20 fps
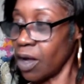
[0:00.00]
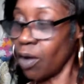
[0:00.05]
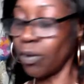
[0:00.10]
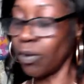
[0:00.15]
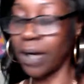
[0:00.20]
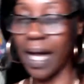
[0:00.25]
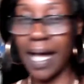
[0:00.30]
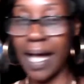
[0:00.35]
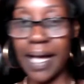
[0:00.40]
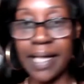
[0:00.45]

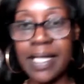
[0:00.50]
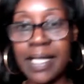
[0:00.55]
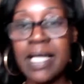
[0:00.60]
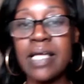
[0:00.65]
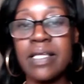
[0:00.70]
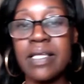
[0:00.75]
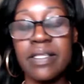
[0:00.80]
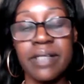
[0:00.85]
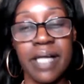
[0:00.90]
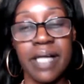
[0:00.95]
Okay,
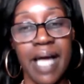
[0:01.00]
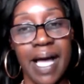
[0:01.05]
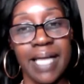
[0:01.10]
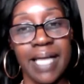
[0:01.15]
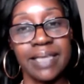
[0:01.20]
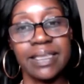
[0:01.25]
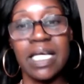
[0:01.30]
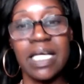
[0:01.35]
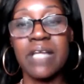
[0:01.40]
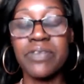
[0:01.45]

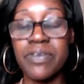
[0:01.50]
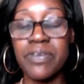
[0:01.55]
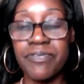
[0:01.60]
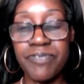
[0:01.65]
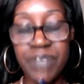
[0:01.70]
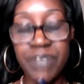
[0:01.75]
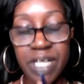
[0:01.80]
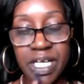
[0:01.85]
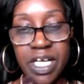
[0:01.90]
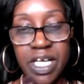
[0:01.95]
guys, the
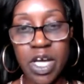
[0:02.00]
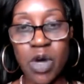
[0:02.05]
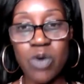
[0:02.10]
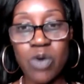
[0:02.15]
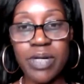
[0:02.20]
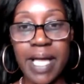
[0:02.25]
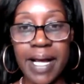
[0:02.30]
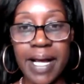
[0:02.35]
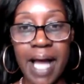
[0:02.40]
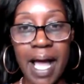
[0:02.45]

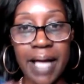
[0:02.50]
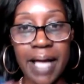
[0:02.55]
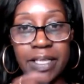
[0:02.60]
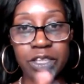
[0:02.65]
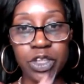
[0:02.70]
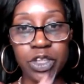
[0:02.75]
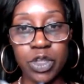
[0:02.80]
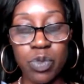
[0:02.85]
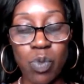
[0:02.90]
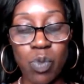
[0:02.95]
video that
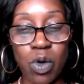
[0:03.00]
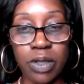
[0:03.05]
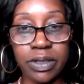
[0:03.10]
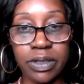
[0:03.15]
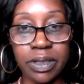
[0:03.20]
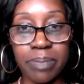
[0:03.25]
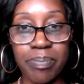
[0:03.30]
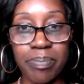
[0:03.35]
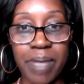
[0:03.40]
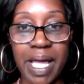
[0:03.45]
I do
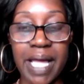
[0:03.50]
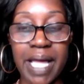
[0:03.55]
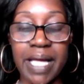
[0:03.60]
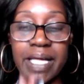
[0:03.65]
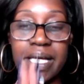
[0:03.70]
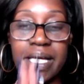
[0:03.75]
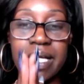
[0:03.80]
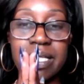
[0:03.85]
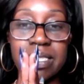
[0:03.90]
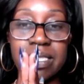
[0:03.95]
want to
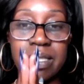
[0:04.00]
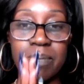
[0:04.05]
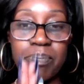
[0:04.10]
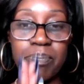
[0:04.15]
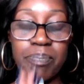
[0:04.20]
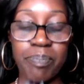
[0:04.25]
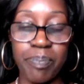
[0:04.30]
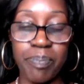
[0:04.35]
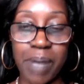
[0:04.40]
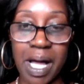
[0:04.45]
make is a
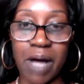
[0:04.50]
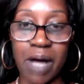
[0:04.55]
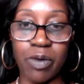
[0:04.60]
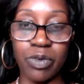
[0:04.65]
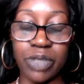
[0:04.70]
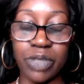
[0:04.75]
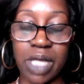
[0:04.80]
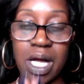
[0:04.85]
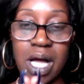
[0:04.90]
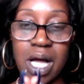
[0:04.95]

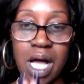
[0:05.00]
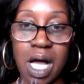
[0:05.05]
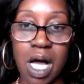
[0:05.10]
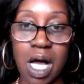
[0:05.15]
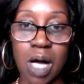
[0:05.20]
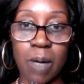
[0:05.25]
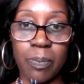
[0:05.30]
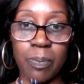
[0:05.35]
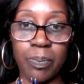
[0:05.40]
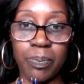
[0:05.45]
about
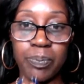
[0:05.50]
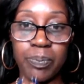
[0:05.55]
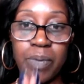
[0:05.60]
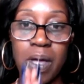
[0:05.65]
um,